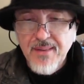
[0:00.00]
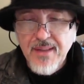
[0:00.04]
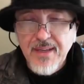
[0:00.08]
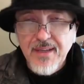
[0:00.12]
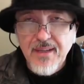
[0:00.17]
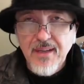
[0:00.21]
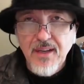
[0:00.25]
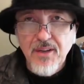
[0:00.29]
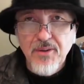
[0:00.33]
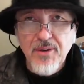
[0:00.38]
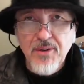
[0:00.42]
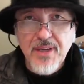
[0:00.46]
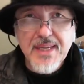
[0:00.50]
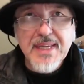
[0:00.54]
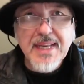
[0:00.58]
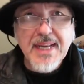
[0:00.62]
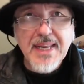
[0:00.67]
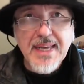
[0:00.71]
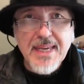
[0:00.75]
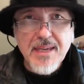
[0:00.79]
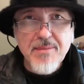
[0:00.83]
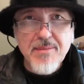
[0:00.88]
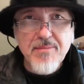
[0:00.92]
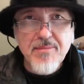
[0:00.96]
They can only
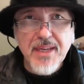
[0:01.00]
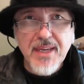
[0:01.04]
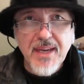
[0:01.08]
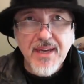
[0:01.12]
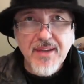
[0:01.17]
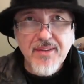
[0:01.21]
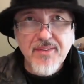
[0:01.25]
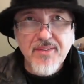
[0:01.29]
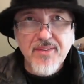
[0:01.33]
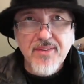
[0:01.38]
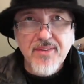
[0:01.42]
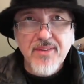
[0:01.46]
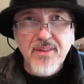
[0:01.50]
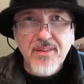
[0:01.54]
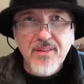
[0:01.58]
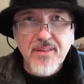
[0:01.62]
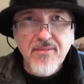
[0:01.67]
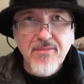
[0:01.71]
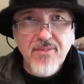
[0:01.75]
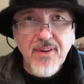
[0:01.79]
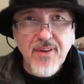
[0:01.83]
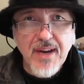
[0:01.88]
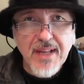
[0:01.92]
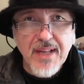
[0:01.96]
claim against
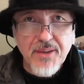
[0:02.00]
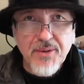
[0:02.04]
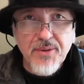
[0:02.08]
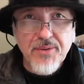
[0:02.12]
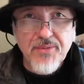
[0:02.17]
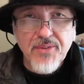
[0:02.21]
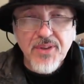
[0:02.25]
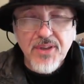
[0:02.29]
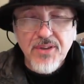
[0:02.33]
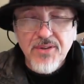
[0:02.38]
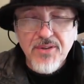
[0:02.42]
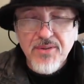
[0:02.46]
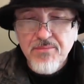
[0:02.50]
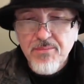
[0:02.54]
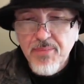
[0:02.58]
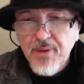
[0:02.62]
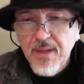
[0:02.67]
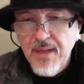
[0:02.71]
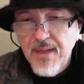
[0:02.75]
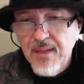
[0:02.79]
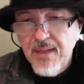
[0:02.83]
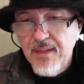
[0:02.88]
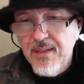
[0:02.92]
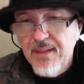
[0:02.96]
the value of the
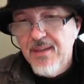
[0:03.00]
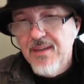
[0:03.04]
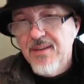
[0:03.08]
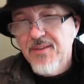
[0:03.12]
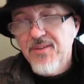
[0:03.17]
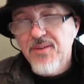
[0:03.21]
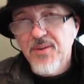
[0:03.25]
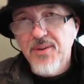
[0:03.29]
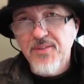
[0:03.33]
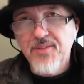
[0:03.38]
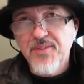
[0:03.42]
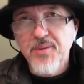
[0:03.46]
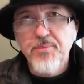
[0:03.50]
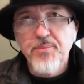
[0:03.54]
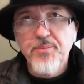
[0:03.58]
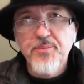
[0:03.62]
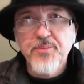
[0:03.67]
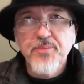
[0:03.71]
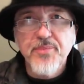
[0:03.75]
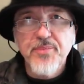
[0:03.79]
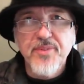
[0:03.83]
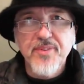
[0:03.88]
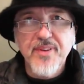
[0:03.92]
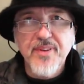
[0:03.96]
company. So it's a
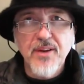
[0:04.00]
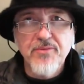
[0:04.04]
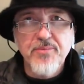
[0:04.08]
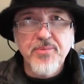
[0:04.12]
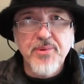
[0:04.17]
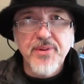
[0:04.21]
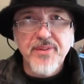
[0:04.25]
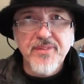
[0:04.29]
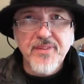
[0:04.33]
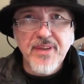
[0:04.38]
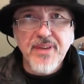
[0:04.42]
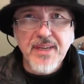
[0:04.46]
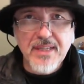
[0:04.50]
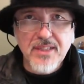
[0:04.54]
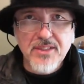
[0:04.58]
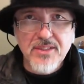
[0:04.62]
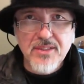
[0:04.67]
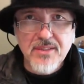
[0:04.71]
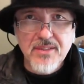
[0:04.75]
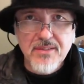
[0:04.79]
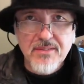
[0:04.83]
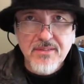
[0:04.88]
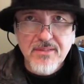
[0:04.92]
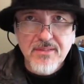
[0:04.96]

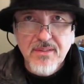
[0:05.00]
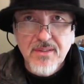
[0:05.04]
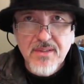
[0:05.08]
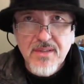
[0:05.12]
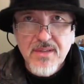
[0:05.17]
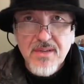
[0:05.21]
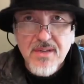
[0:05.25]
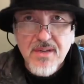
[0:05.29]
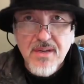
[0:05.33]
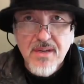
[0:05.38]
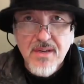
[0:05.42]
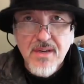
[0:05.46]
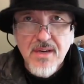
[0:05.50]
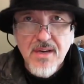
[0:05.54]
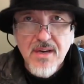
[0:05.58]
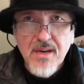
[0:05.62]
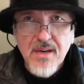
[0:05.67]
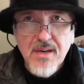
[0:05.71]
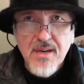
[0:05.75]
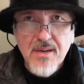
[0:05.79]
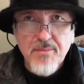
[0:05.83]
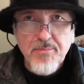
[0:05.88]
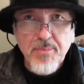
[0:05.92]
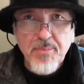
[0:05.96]
self-protection
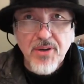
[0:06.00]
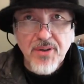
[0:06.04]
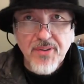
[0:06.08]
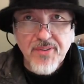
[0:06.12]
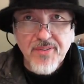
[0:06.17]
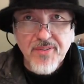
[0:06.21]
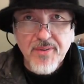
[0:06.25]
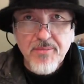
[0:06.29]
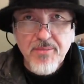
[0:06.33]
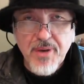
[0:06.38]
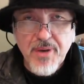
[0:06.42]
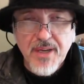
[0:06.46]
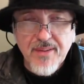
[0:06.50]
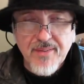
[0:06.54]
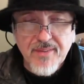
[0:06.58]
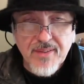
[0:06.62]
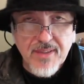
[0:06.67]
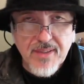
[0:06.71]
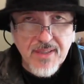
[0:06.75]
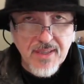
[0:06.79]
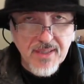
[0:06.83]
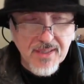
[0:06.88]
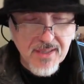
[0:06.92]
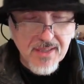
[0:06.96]
policy
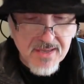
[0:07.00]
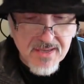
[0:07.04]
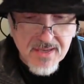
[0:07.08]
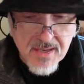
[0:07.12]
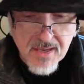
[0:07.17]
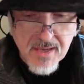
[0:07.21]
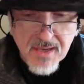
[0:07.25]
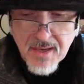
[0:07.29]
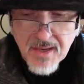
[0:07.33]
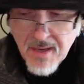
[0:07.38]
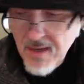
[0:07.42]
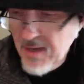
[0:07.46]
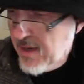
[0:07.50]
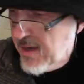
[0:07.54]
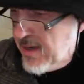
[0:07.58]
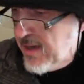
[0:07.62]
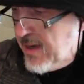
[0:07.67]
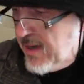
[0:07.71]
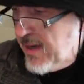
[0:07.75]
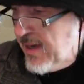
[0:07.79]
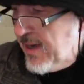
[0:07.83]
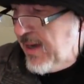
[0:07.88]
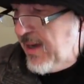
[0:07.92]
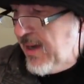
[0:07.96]
basically.
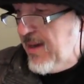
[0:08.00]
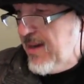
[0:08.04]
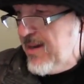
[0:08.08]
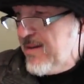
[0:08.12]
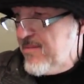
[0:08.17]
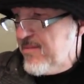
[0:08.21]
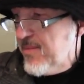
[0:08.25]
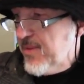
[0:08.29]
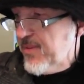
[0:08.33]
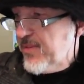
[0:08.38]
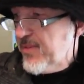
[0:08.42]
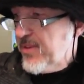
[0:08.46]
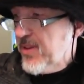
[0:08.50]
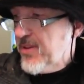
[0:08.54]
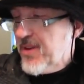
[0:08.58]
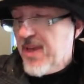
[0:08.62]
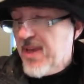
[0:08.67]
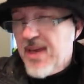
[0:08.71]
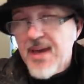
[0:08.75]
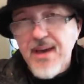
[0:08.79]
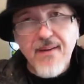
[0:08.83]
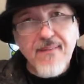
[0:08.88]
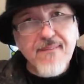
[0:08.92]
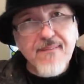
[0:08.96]
So
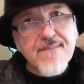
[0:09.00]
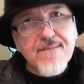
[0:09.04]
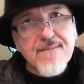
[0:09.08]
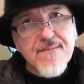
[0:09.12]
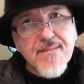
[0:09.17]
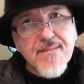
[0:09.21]
yeah,